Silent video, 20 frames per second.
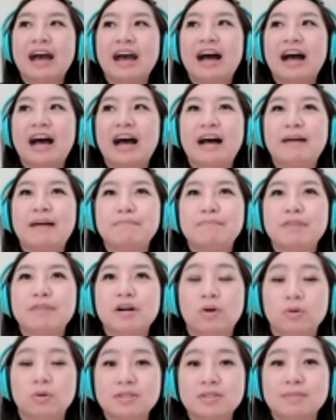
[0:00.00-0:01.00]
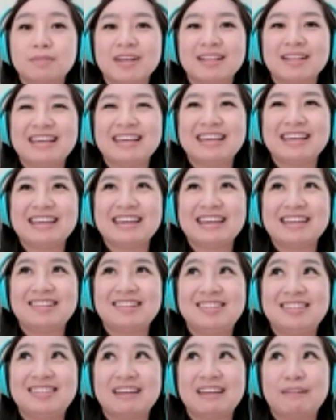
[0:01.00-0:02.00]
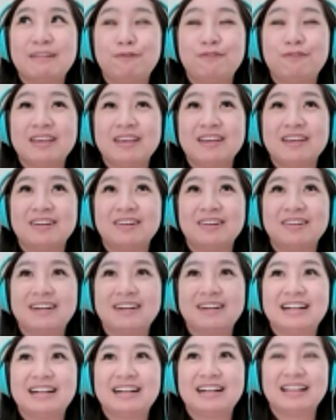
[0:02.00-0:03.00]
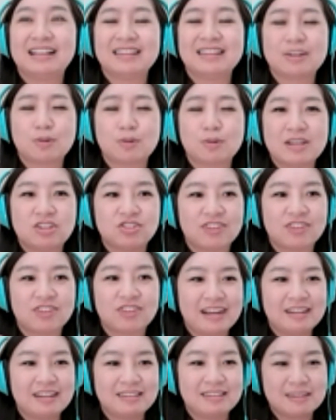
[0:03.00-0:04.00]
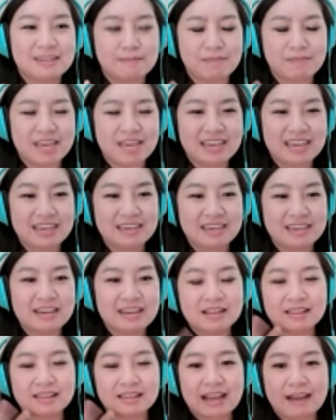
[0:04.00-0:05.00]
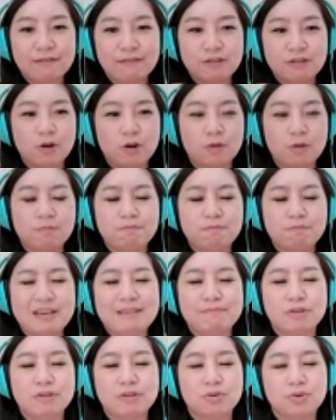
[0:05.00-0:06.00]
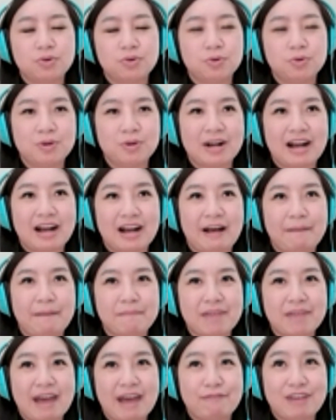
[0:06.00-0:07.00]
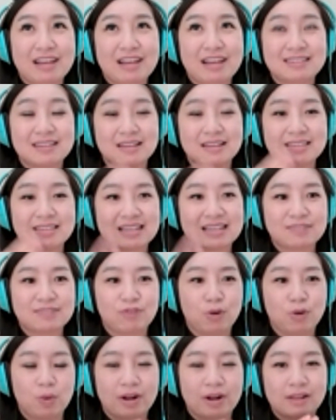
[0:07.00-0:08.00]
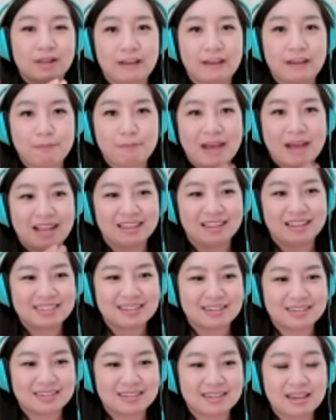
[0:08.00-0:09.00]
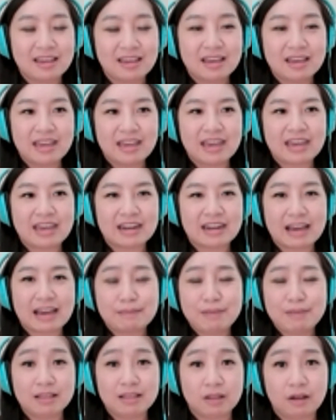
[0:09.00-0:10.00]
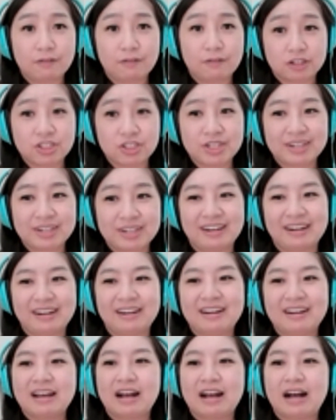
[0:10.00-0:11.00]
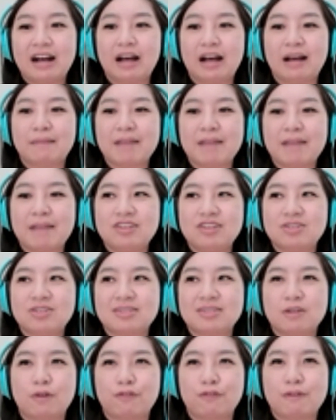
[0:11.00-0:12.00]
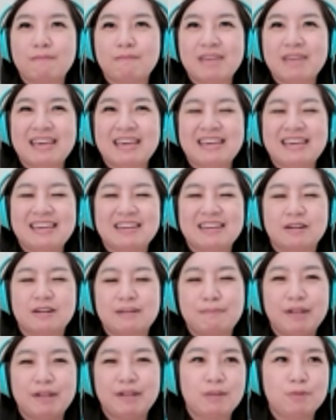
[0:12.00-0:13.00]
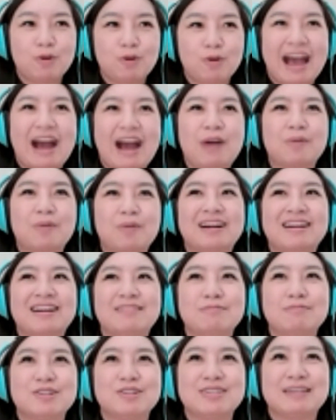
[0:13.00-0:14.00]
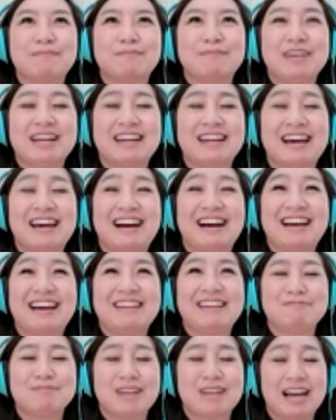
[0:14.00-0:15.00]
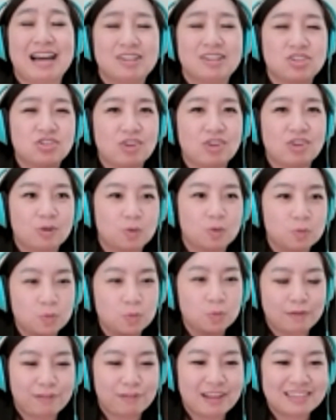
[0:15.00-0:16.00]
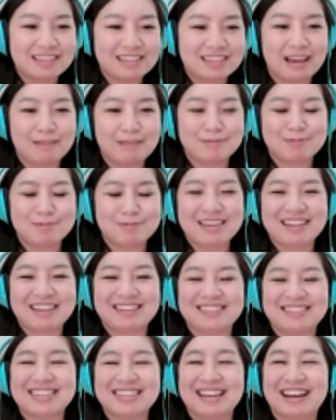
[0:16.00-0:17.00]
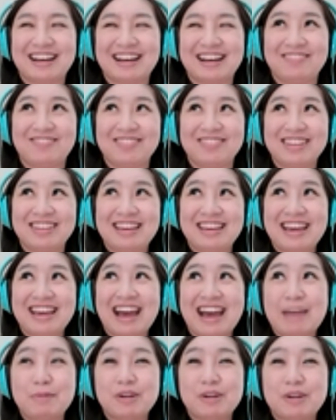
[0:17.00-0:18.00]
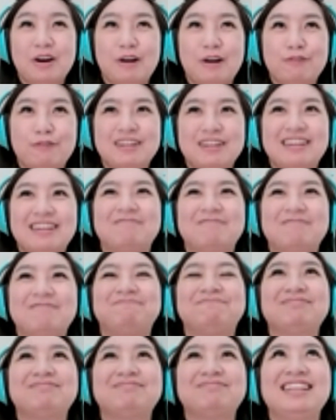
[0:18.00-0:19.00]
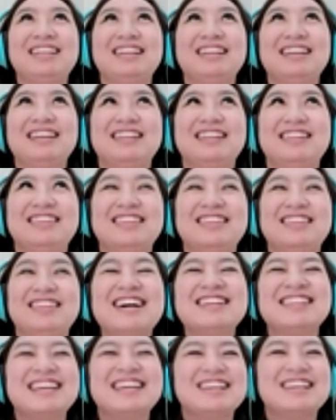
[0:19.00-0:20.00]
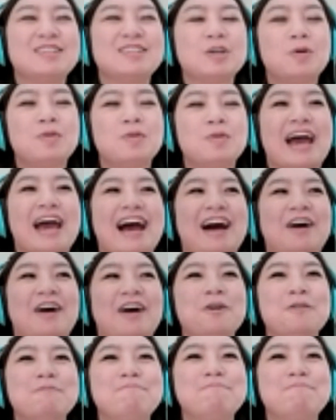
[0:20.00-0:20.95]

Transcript: um, but ultimately it did feel a little bit dry to me like I've known people who um, have had successful work life balances in IP law for sure. Um, I just know for me, you know, the billable hour was something that I kind of struggled with at times because um, I would often not like zone out,